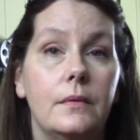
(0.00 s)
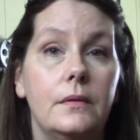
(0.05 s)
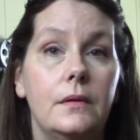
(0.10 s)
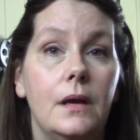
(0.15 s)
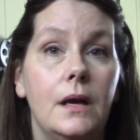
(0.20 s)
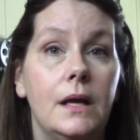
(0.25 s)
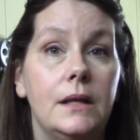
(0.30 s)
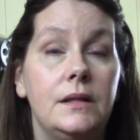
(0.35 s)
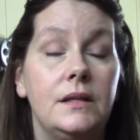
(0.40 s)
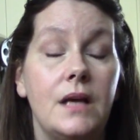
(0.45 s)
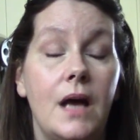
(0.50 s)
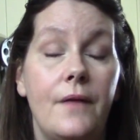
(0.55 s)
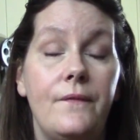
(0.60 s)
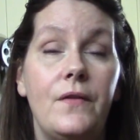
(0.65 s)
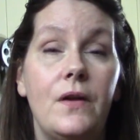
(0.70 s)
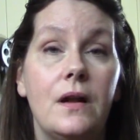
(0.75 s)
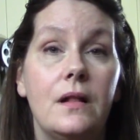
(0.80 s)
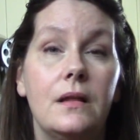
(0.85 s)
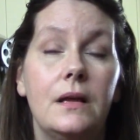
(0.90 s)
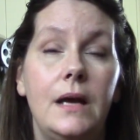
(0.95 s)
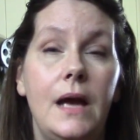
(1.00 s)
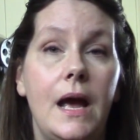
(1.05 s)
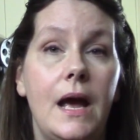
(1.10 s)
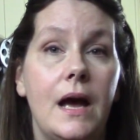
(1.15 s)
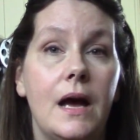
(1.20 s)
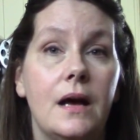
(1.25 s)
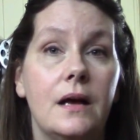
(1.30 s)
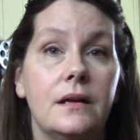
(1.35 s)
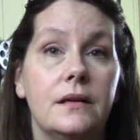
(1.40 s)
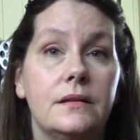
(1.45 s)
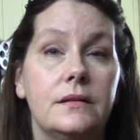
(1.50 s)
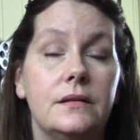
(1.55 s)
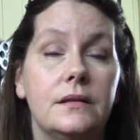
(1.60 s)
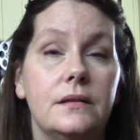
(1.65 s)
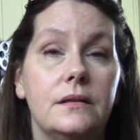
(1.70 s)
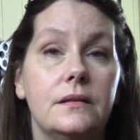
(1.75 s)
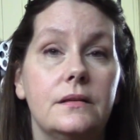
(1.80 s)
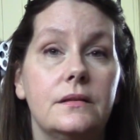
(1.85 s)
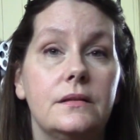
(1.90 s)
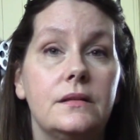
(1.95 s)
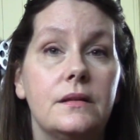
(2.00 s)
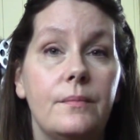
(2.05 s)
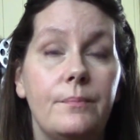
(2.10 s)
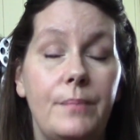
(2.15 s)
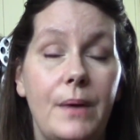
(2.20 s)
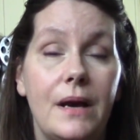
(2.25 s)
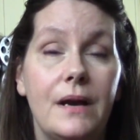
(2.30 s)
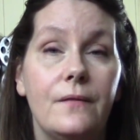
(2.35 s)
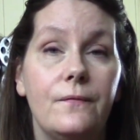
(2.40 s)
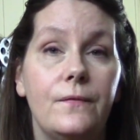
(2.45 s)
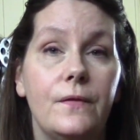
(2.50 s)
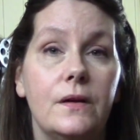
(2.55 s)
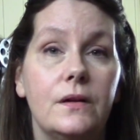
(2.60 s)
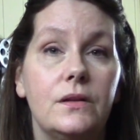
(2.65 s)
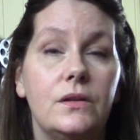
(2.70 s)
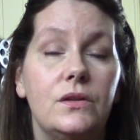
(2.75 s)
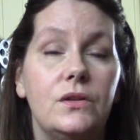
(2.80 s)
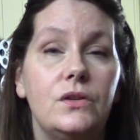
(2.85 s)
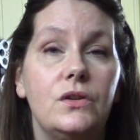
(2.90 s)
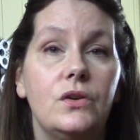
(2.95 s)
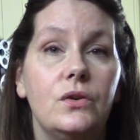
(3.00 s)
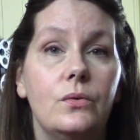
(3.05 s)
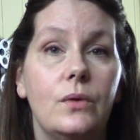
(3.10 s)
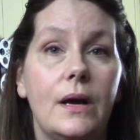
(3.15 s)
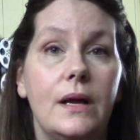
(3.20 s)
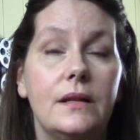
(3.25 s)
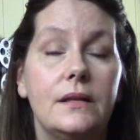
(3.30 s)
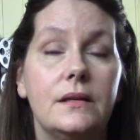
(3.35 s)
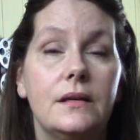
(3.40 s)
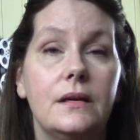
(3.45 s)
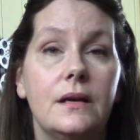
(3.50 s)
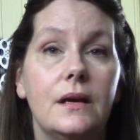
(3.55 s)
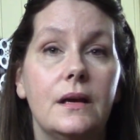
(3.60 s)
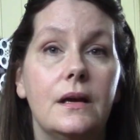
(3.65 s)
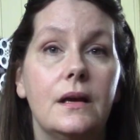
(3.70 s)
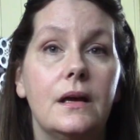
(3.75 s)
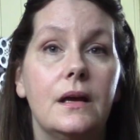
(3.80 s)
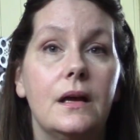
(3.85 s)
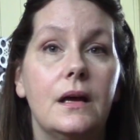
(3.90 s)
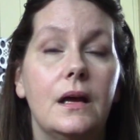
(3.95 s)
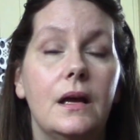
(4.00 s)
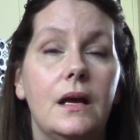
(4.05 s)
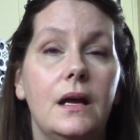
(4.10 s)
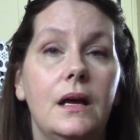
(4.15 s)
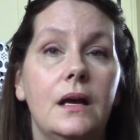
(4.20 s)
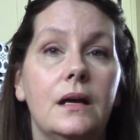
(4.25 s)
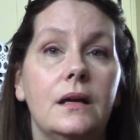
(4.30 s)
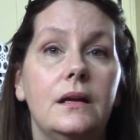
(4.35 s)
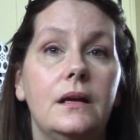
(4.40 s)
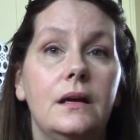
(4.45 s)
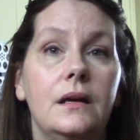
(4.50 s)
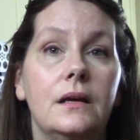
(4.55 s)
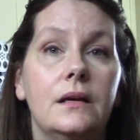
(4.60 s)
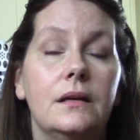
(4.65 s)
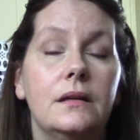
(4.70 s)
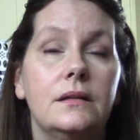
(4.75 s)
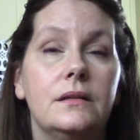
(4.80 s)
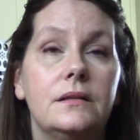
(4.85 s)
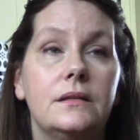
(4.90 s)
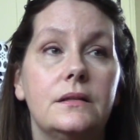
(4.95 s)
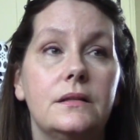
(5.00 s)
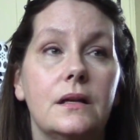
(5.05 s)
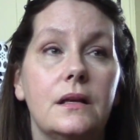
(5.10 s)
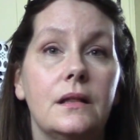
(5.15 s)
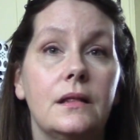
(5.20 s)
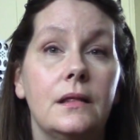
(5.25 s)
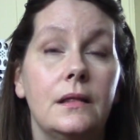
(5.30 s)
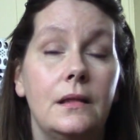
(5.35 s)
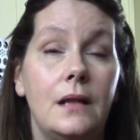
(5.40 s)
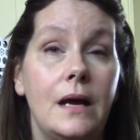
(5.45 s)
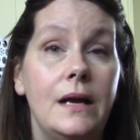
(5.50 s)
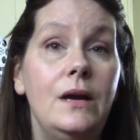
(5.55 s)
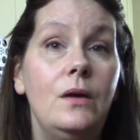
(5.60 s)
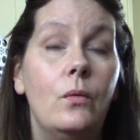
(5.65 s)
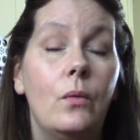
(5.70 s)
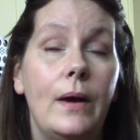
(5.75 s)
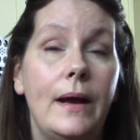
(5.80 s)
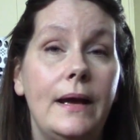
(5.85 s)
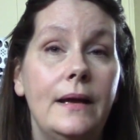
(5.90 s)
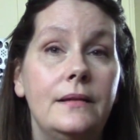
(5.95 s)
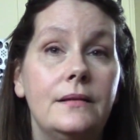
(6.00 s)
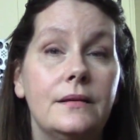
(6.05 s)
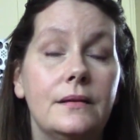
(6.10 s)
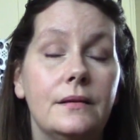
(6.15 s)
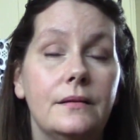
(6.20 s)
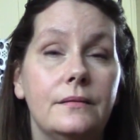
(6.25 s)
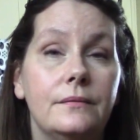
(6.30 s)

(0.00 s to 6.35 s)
It definitely has some benefits to it. It is lightweight,